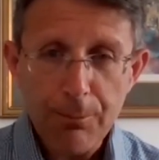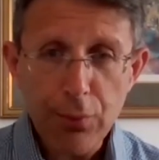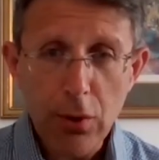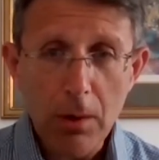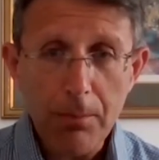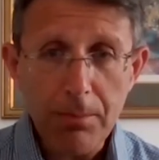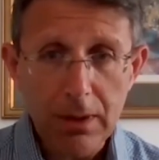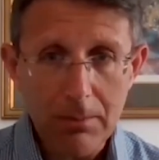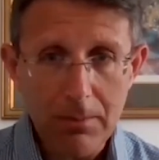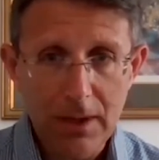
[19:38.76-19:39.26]

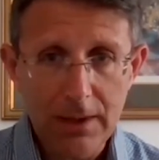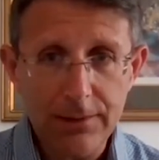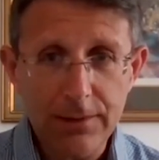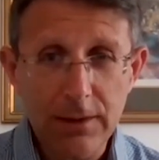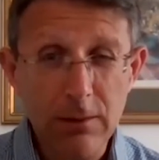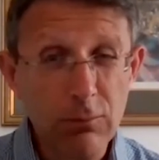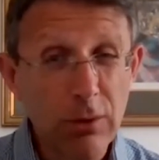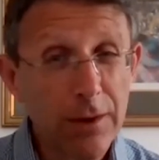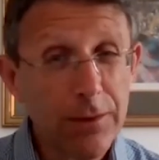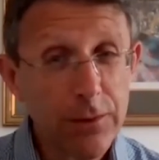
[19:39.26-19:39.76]
Problem is,
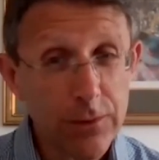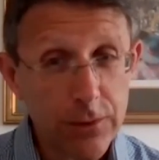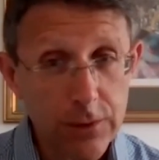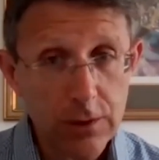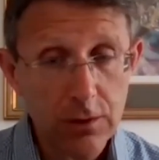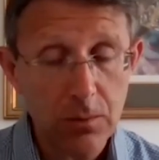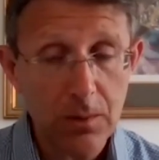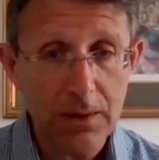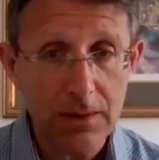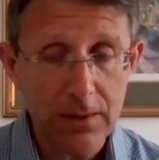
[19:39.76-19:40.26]
he runs
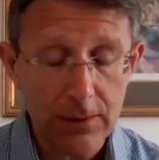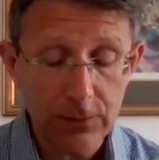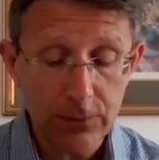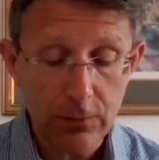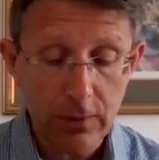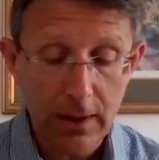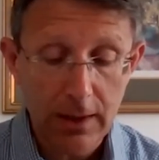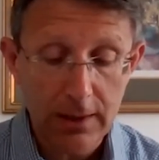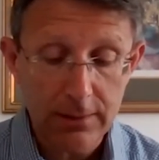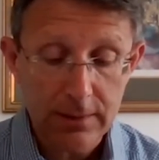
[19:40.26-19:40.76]
two in
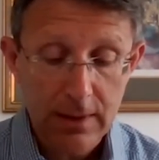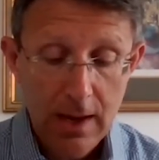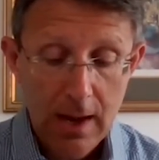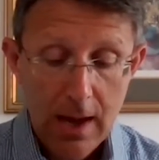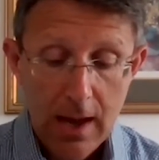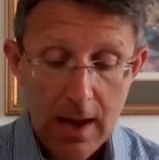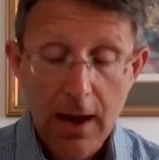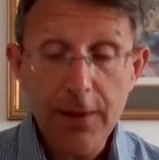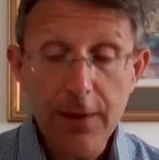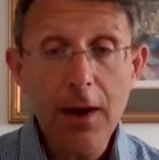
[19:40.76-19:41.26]
this race,
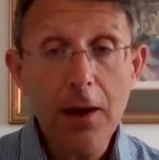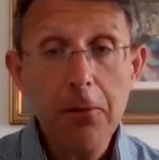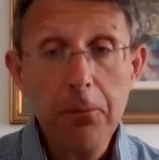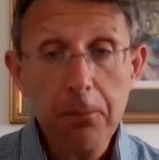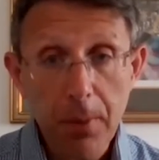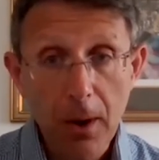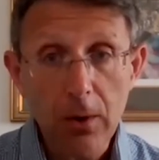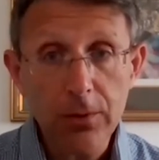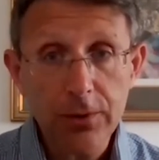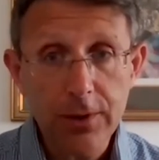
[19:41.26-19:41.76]
and
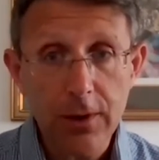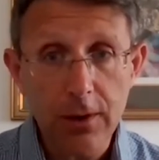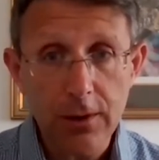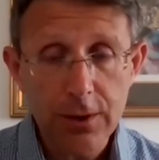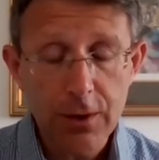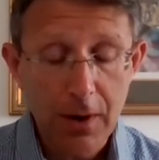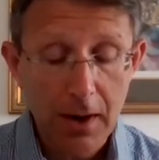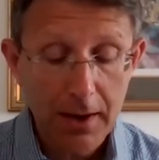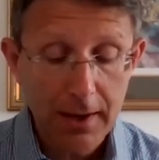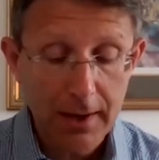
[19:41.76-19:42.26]
they've both
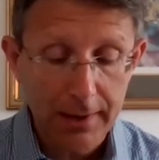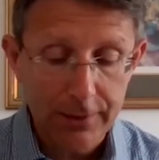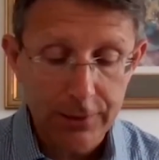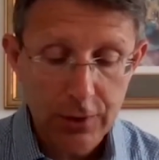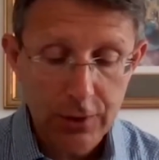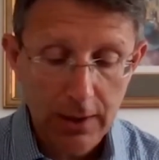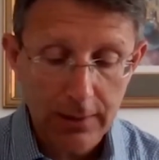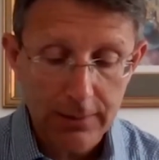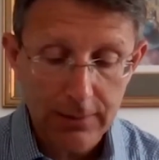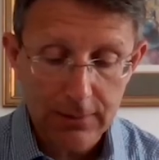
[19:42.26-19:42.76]
got cracking
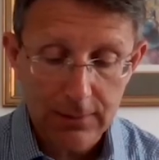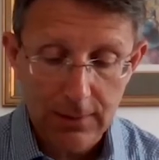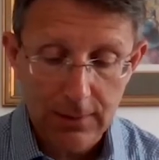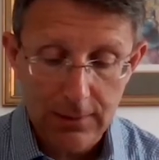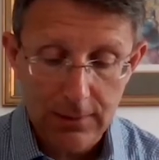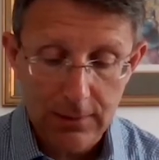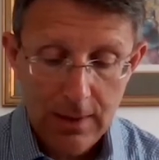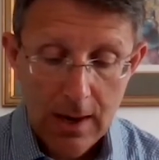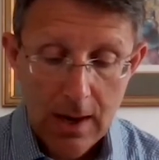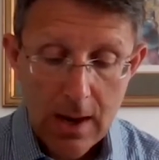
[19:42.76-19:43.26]

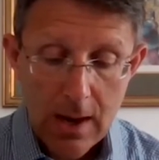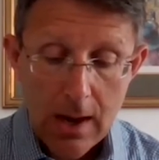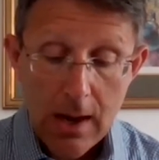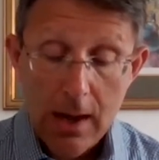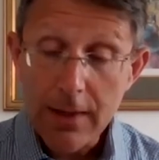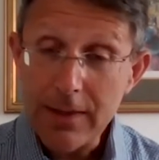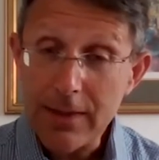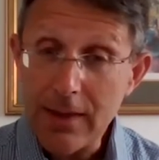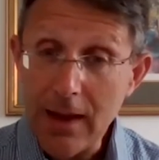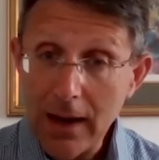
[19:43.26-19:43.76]
chances.
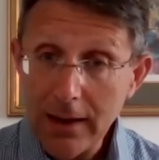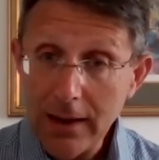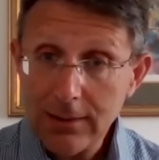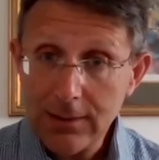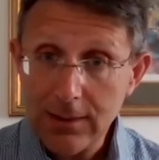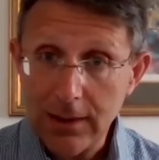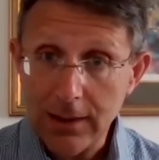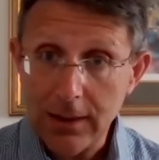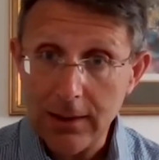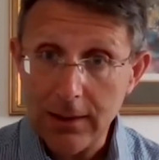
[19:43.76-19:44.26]

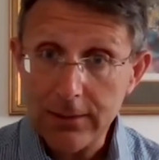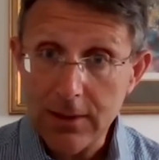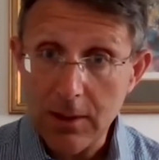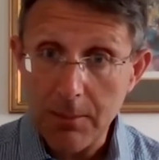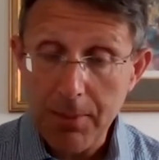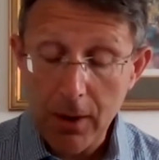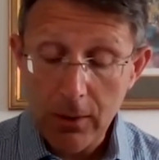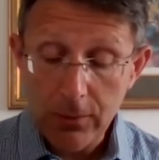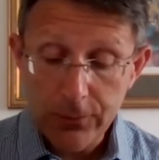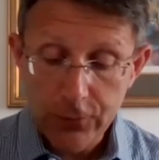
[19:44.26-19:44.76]
Nice thing is,
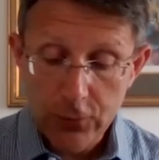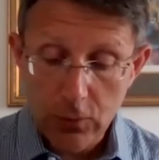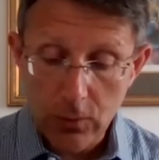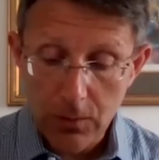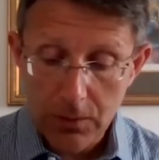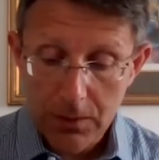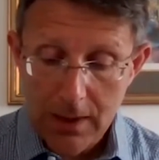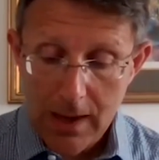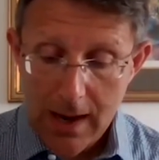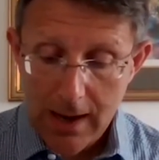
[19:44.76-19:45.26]
they're both
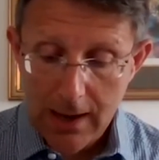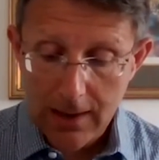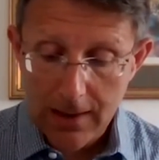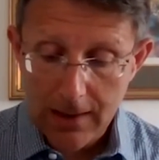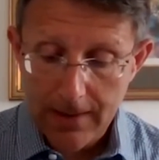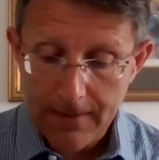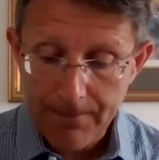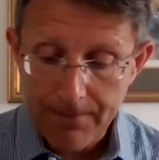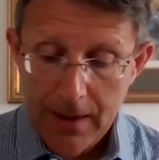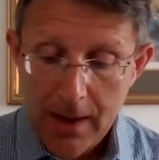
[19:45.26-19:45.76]
drawn
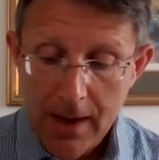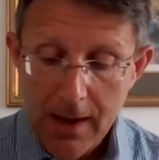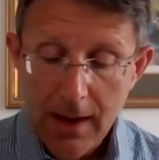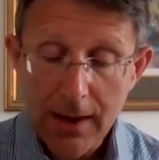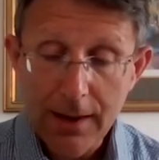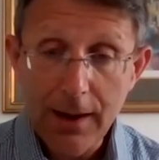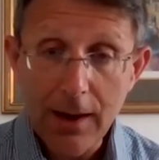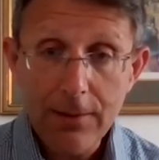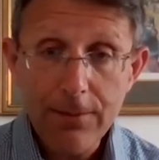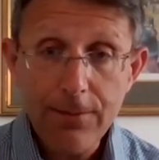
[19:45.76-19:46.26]
high,
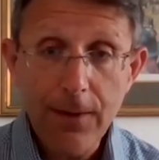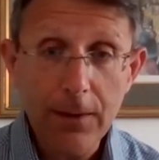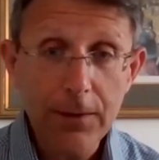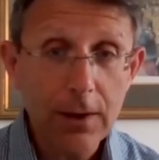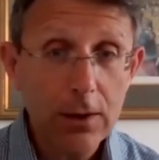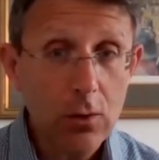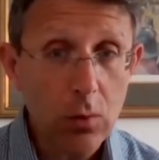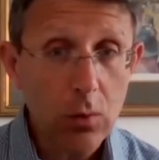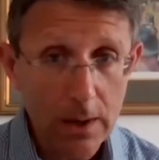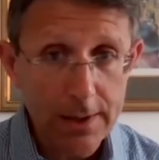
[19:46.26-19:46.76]
and I
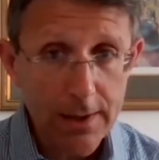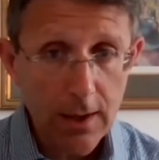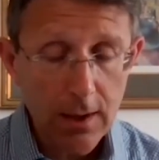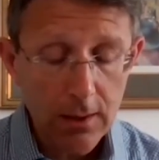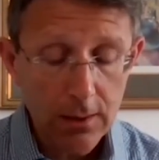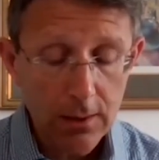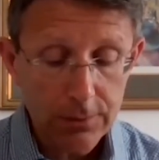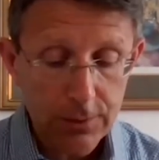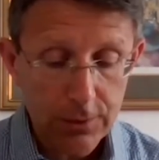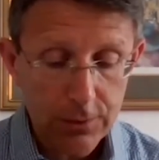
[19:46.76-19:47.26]
found it quite
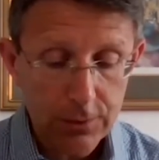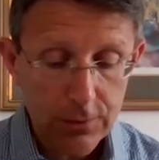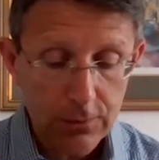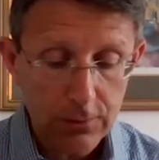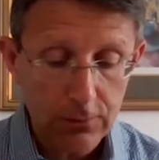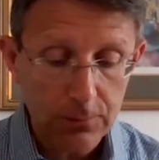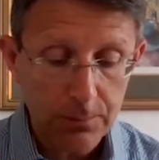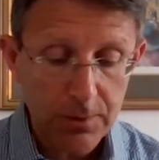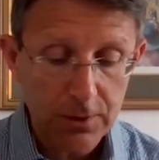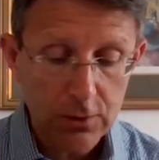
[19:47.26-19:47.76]
hard to
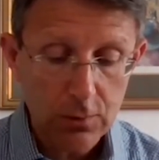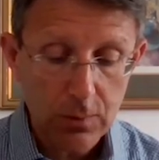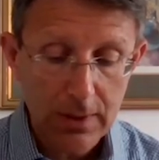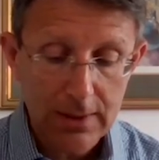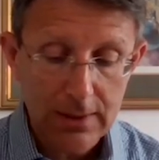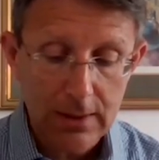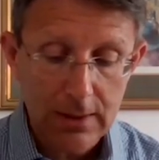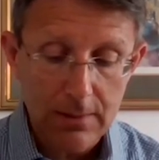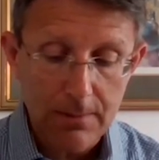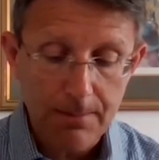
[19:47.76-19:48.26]
choose
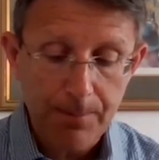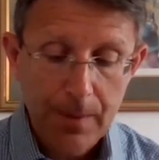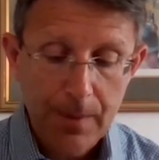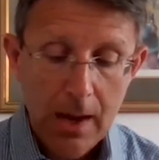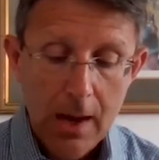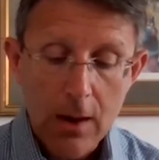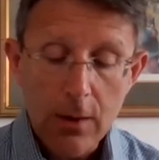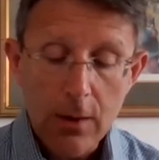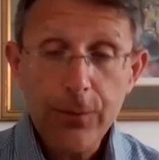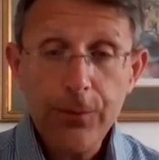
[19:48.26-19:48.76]
between them.
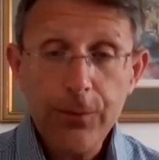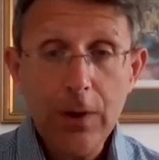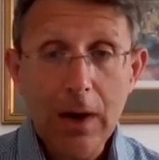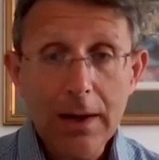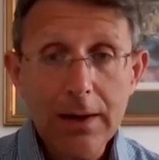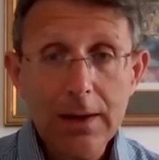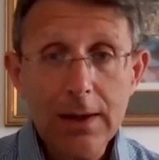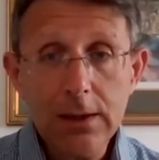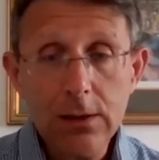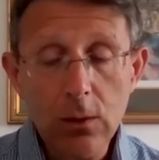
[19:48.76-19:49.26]

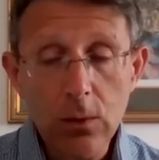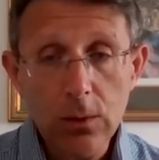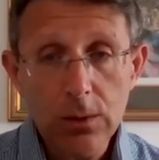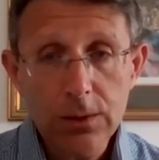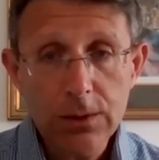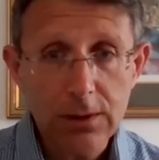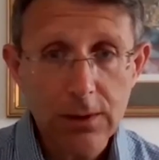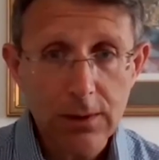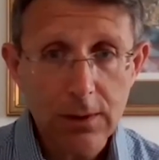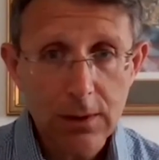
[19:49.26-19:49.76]
Franny
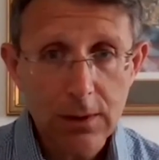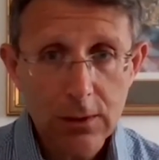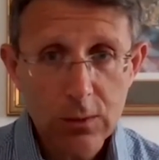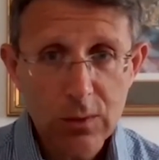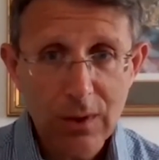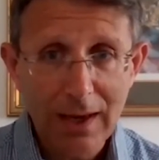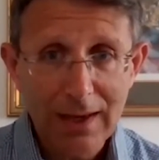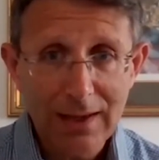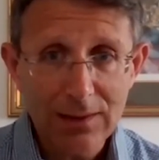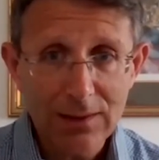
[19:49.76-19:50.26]
Norton,
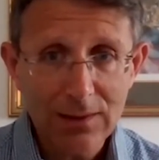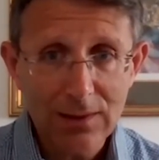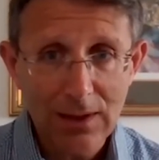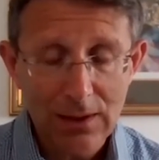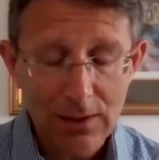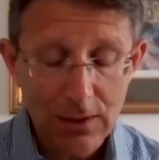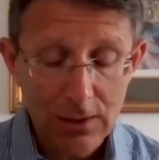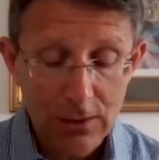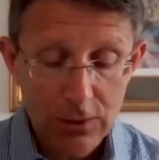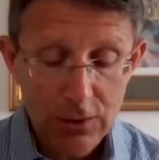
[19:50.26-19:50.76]
great
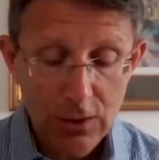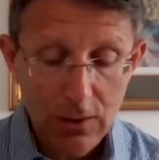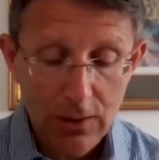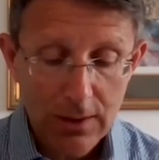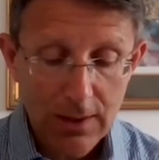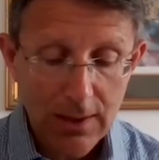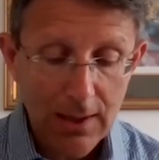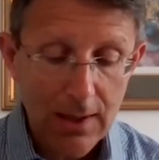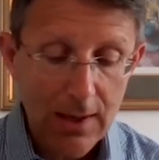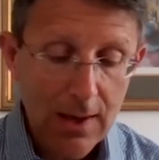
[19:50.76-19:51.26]
senior
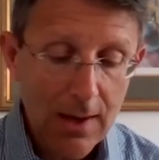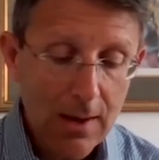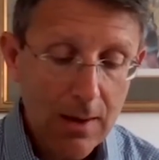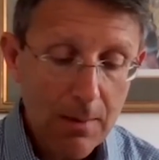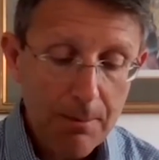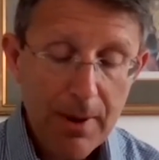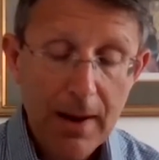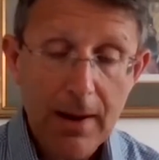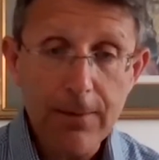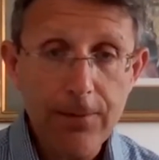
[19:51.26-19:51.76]
jockey,
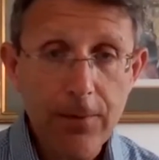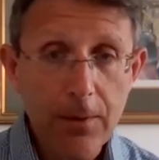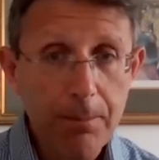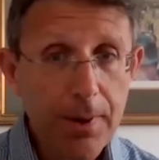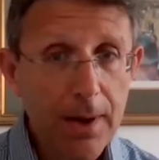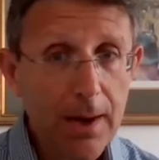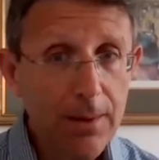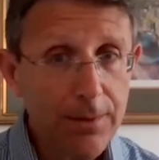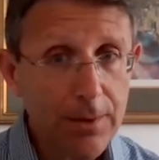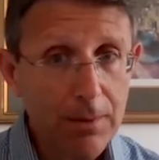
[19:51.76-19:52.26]
pound for
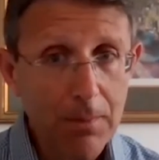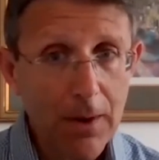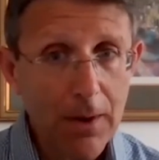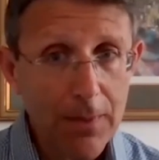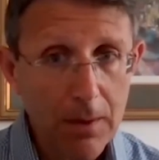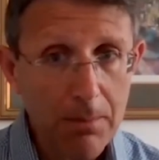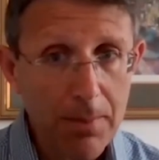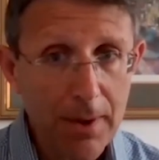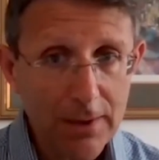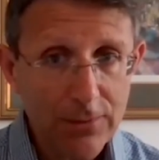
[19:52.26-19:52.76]
pound,
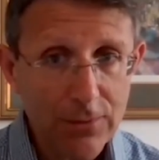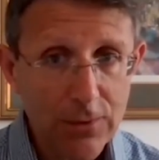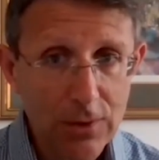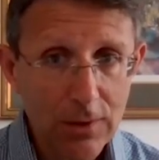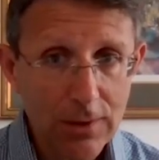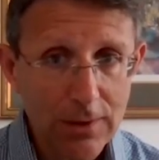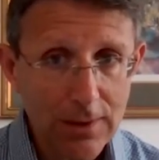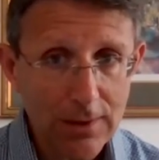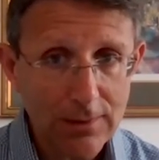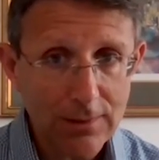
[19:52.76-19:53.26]
among the best
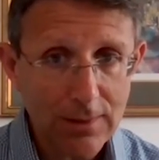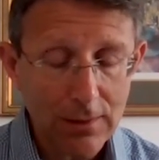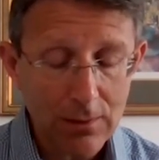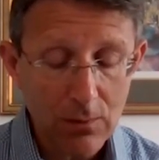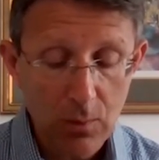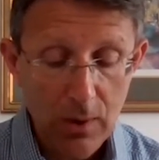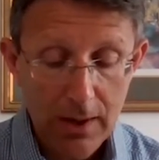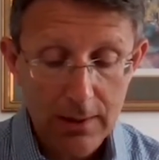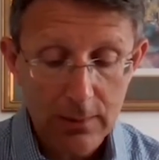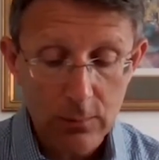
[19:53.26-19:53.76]
jockeys in
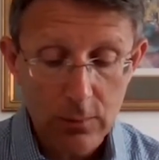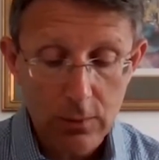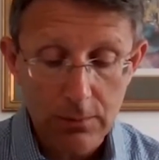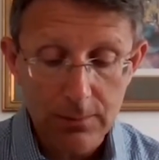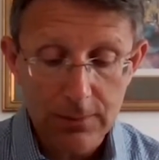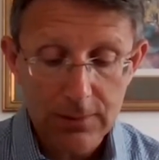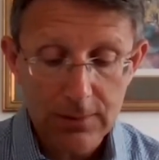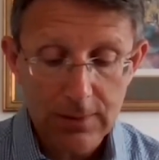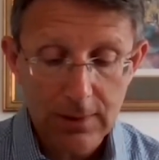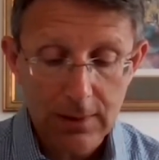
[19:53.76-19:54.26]
the weighing
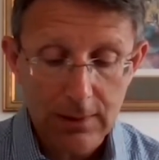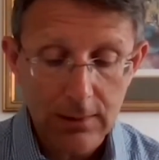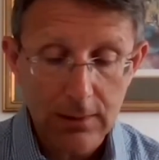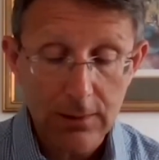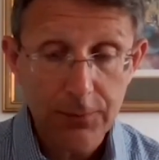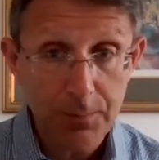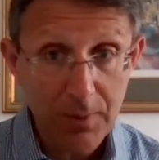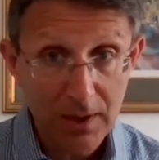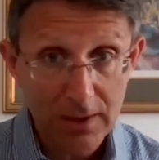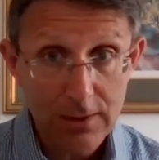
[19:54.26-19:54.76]
room still,
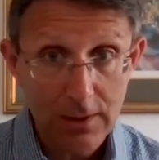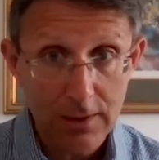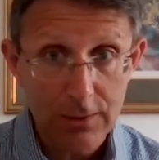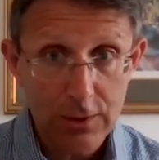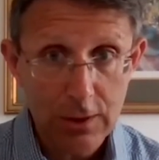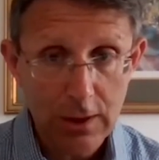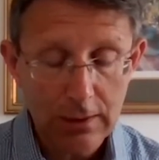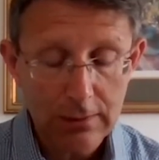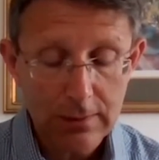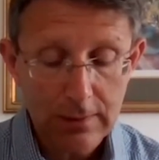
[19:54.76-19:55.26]
especially
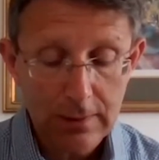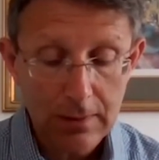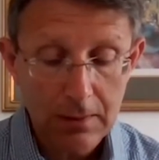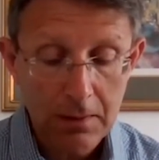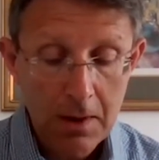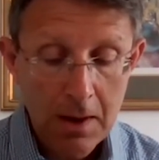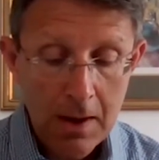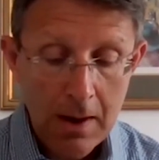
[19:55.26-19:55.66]
at Chester.